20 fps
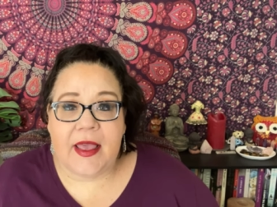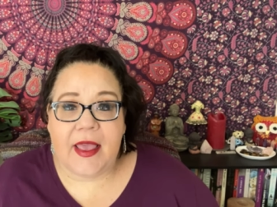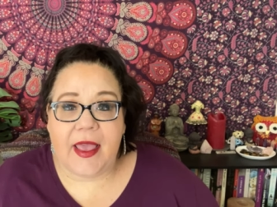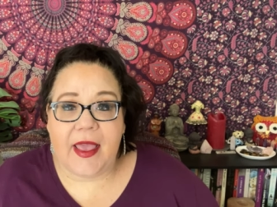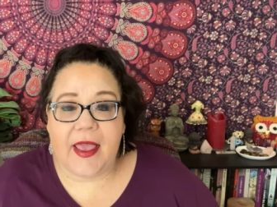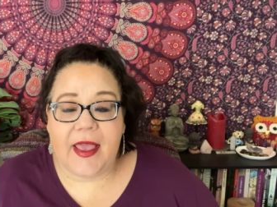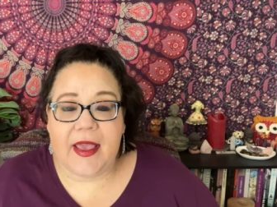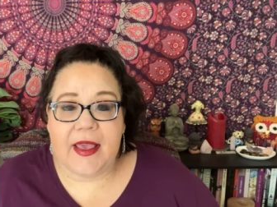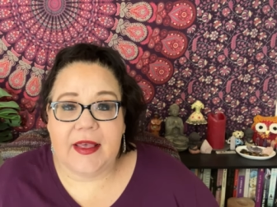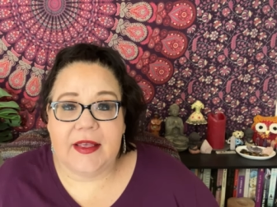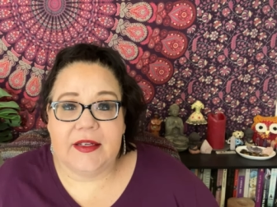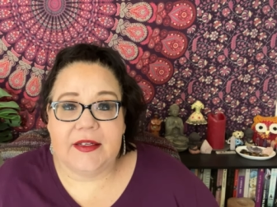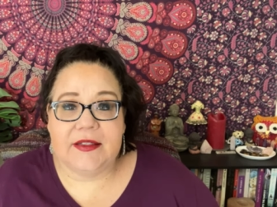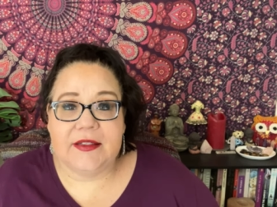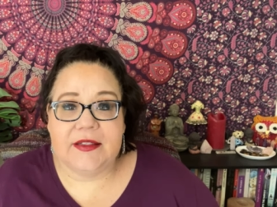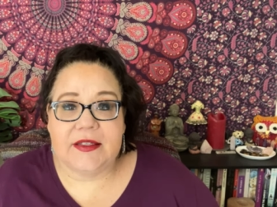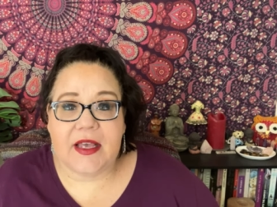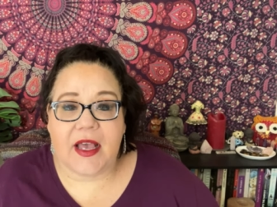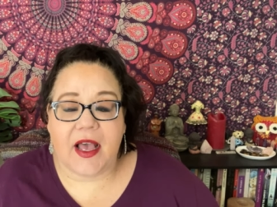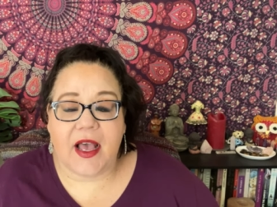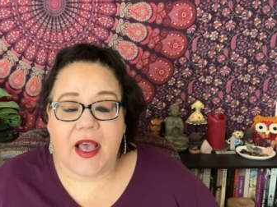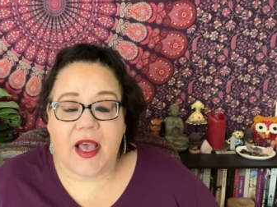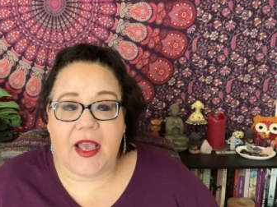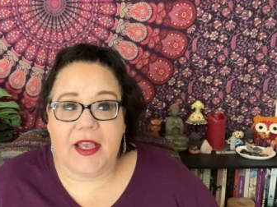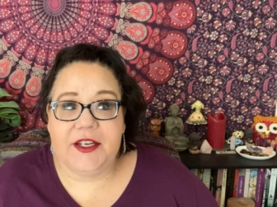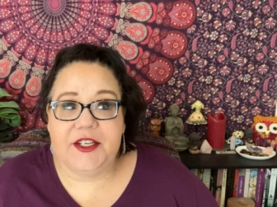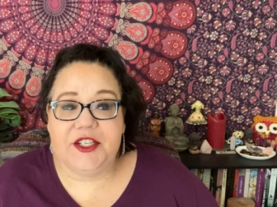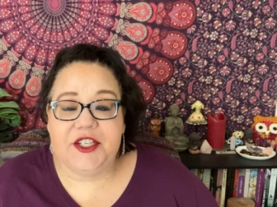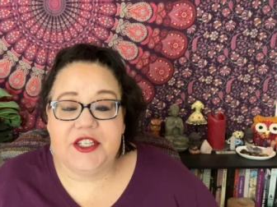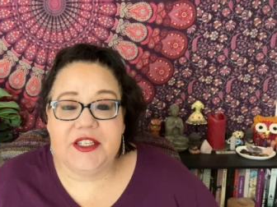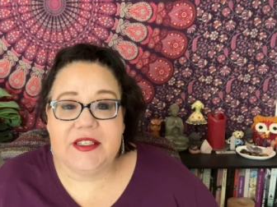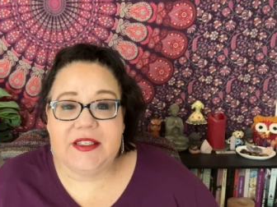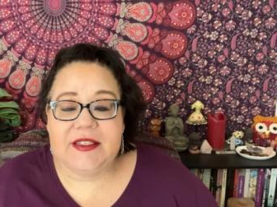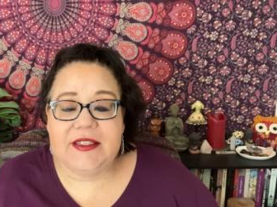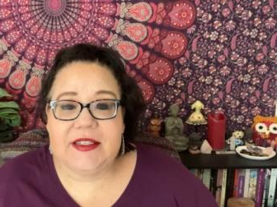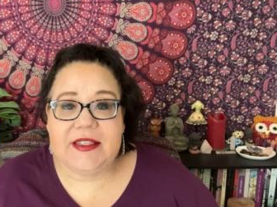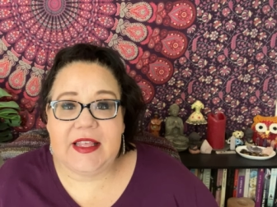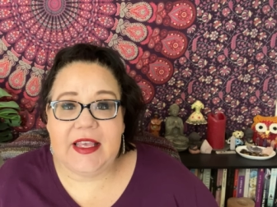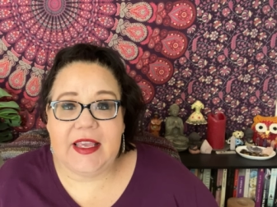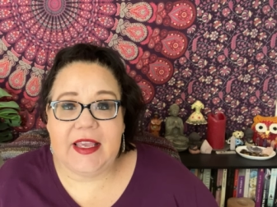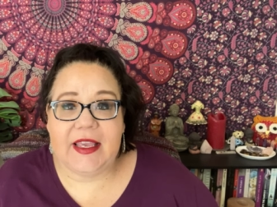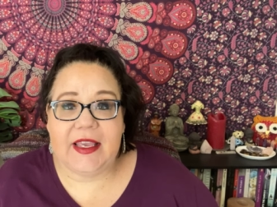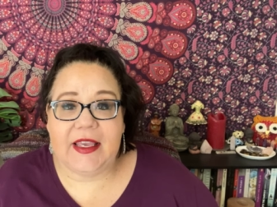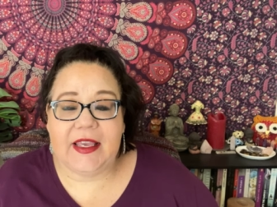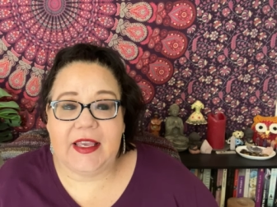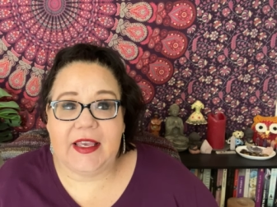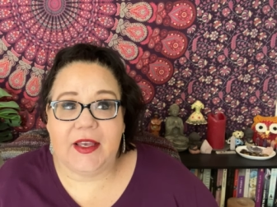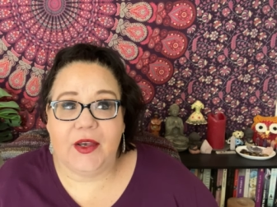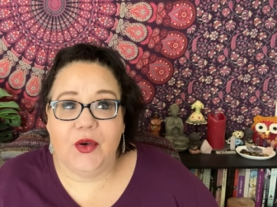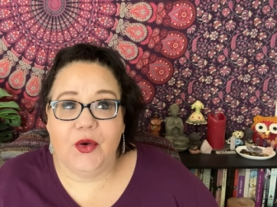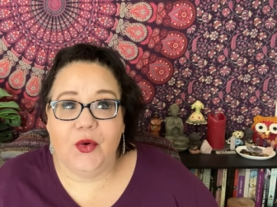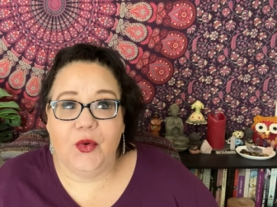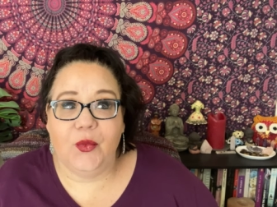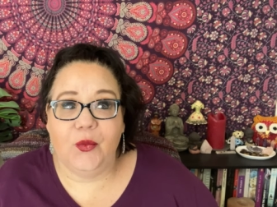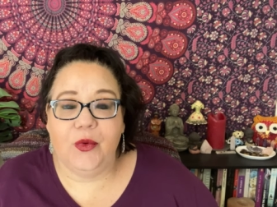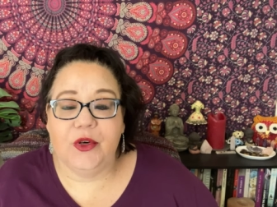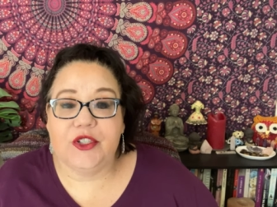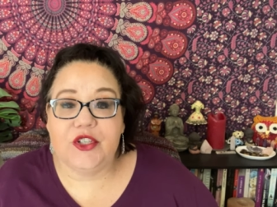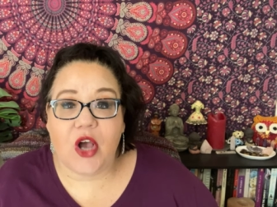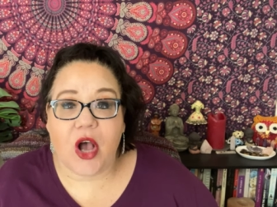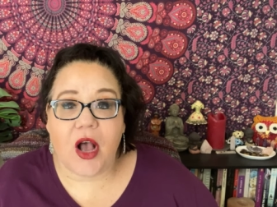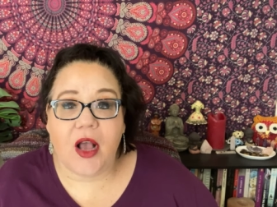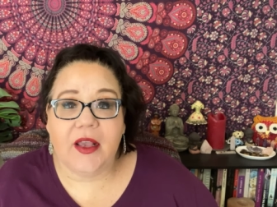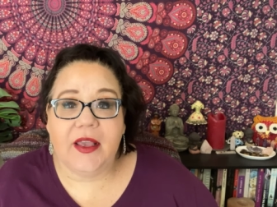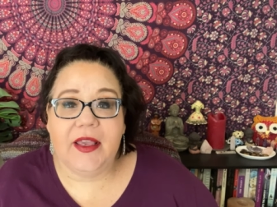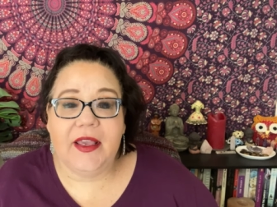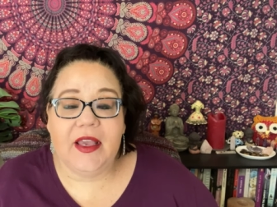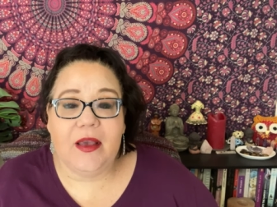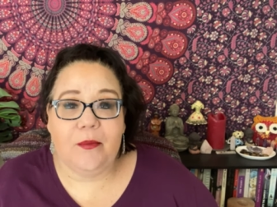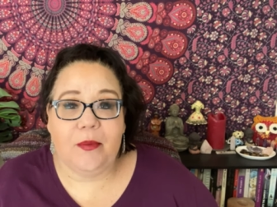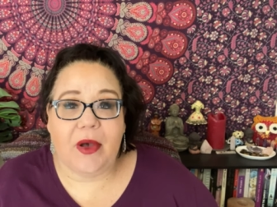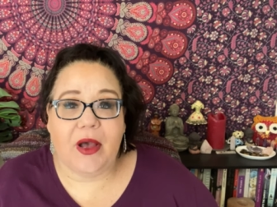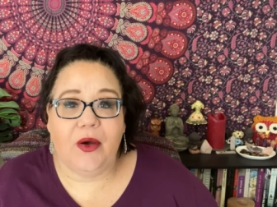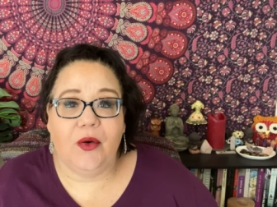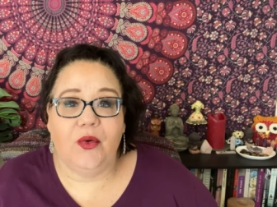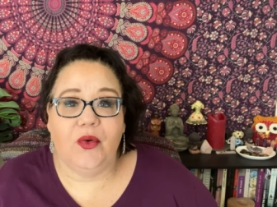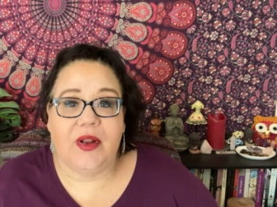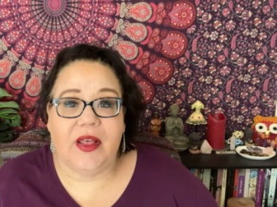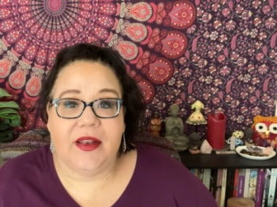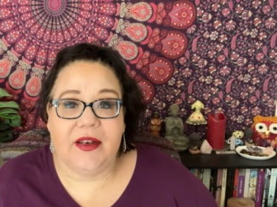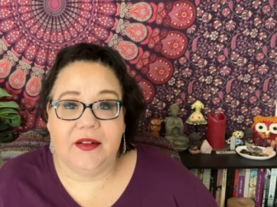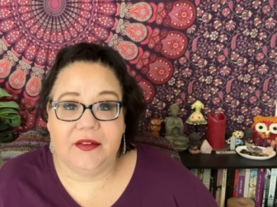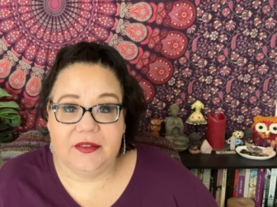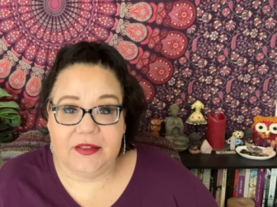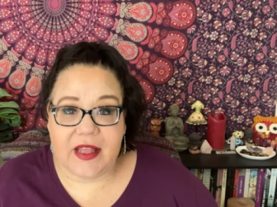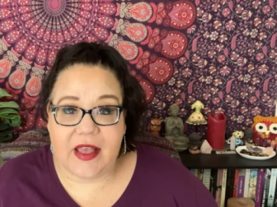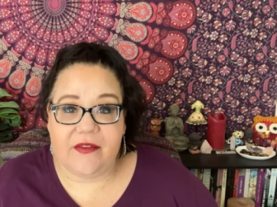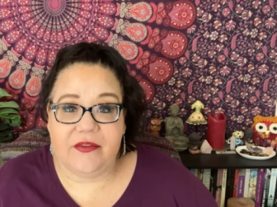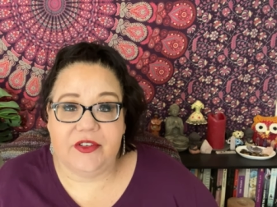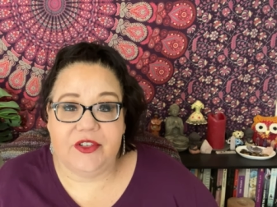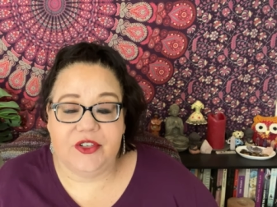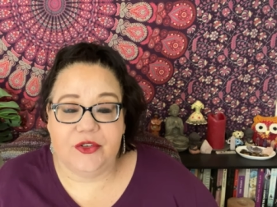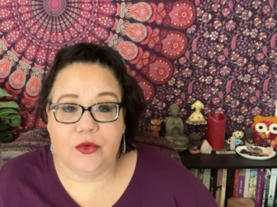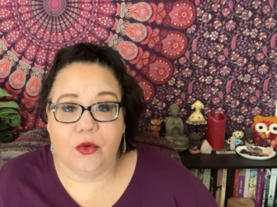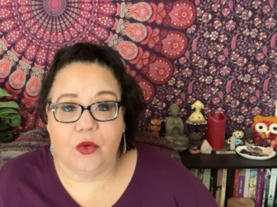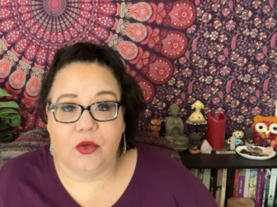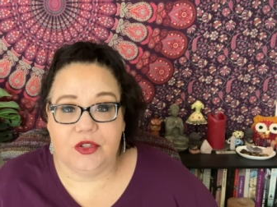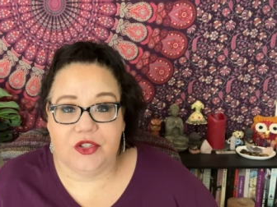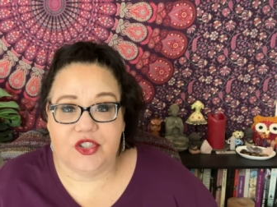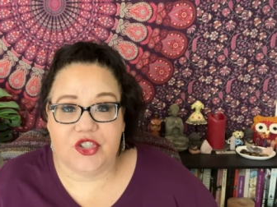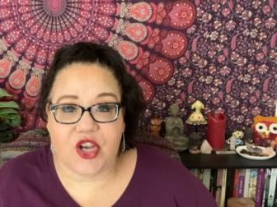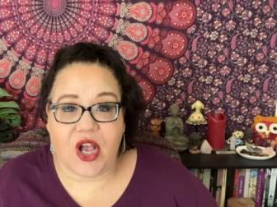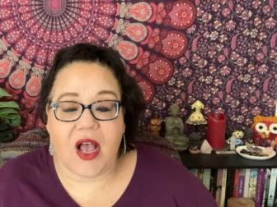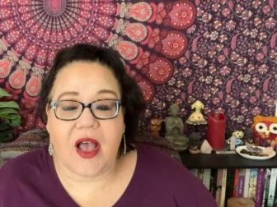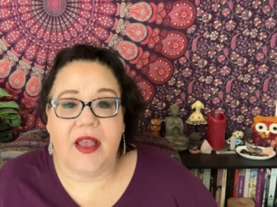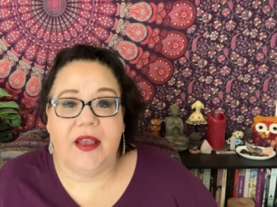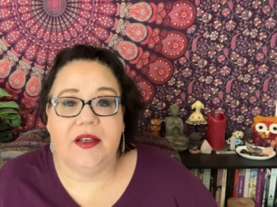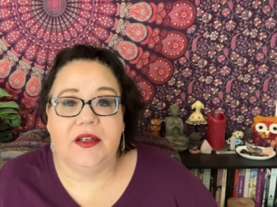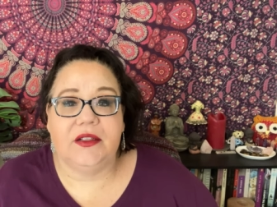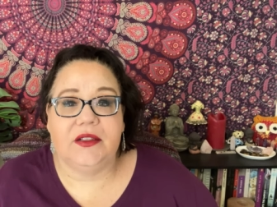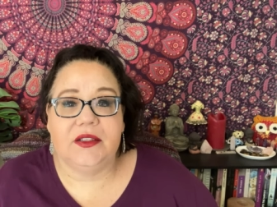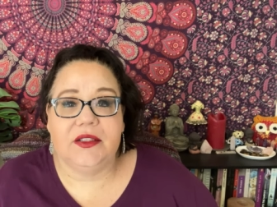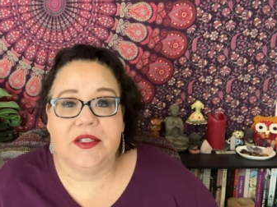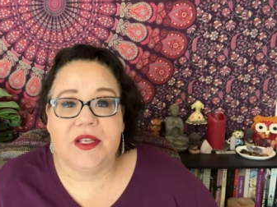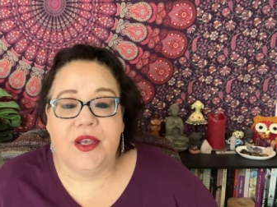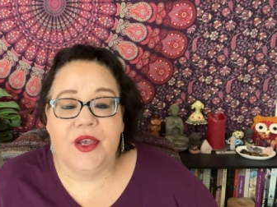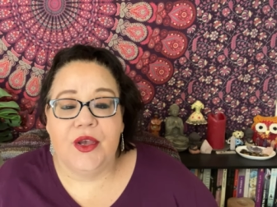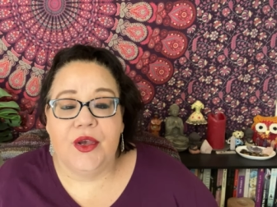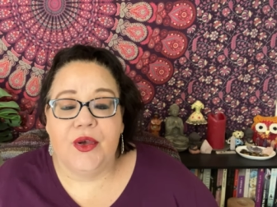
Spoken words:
And I just think we're talking about an 11-year-old child